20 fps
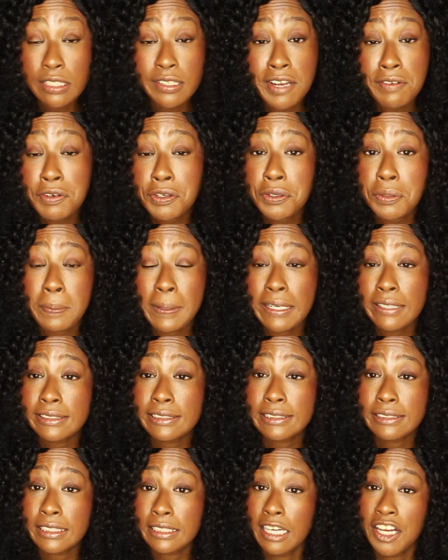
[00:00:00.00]
never go to
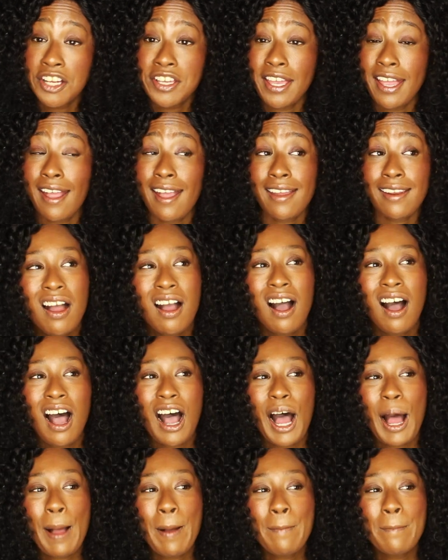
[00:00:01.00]
Paris again.
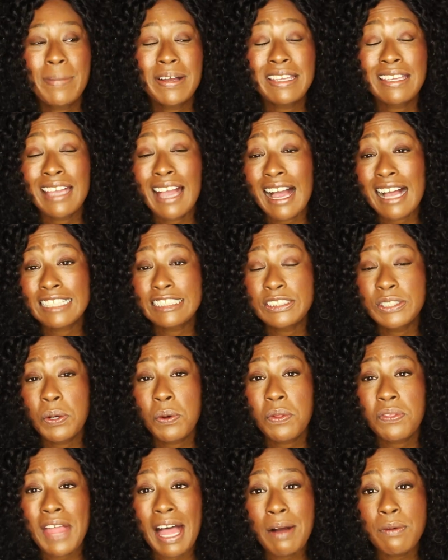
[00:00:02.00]
But yeah,
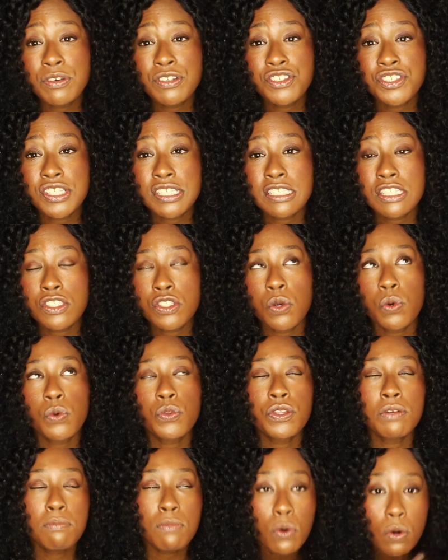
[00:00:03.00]
so that was just,
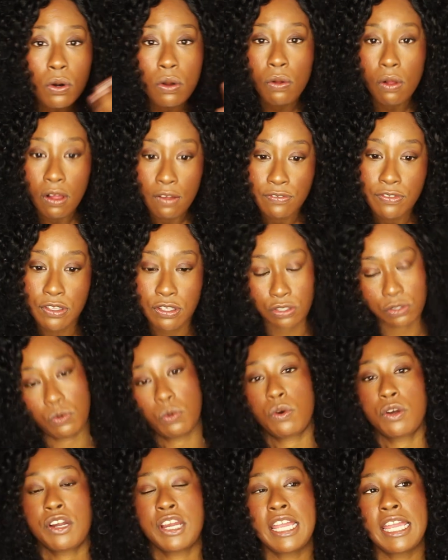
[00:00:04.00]
so the moral of the
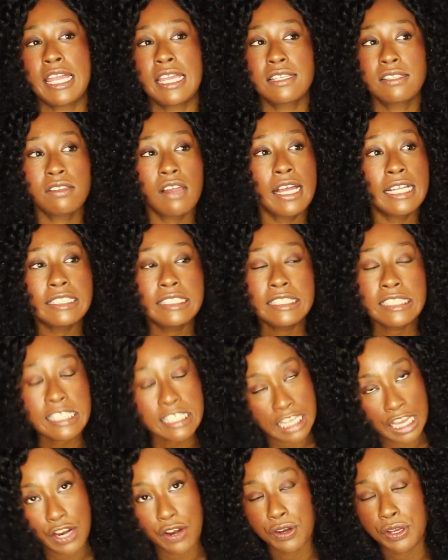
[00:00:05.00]
story is not to
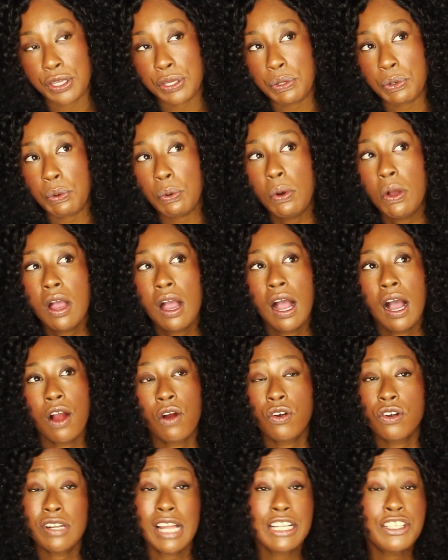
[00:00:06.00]
scare you
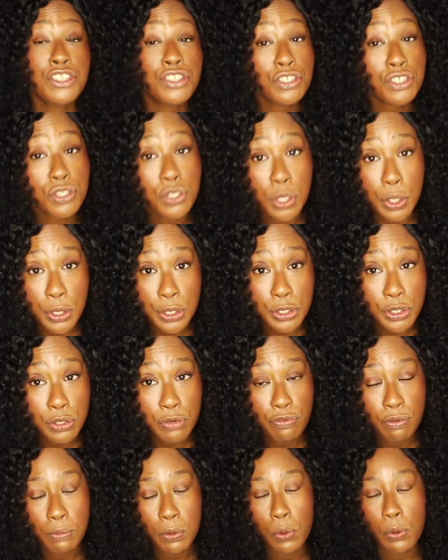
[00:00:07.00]
or not to discourage
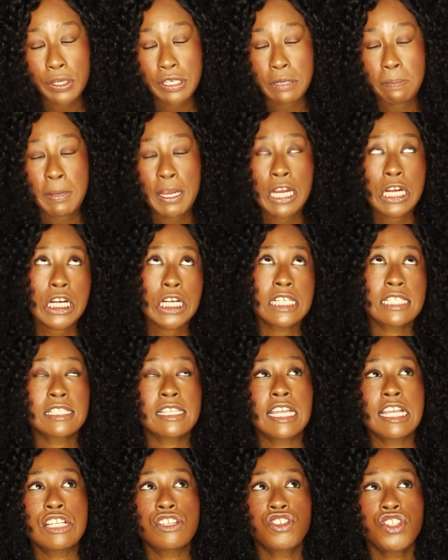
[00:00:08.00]
you from going to
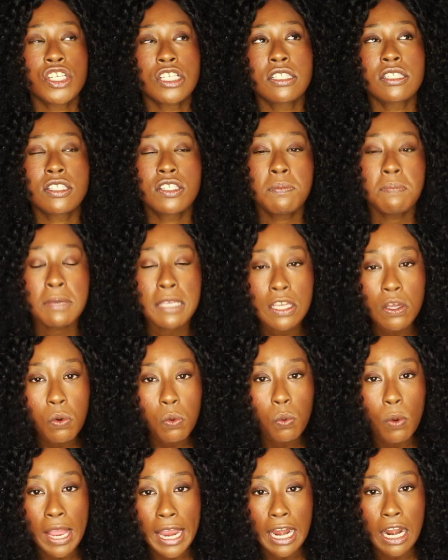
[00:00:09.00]
Paris. It's just to be
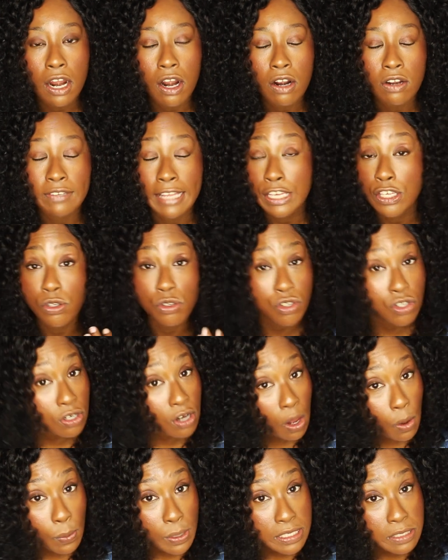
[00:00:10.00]
aware, like you
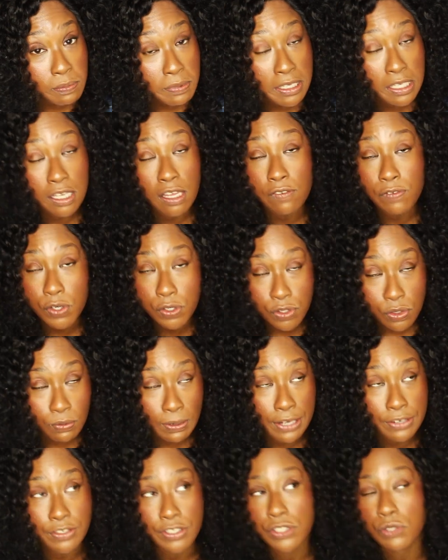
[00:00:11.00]
should always be, of your
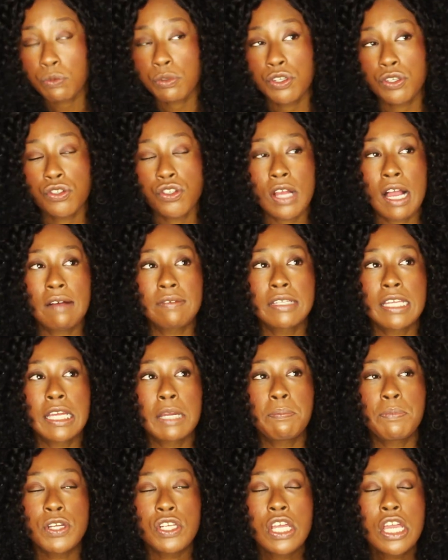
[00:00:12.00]
surroundings when you're
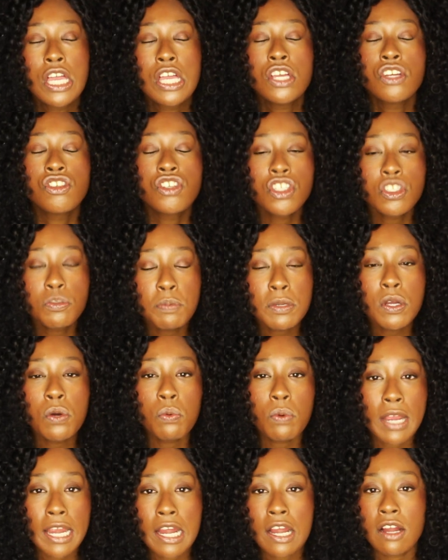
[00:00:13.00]
traveling, but just be
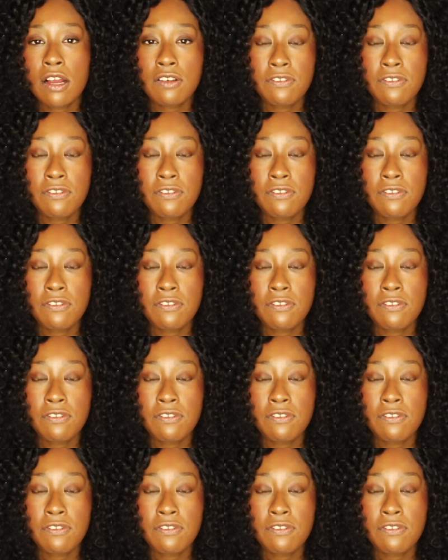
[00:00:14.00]
aware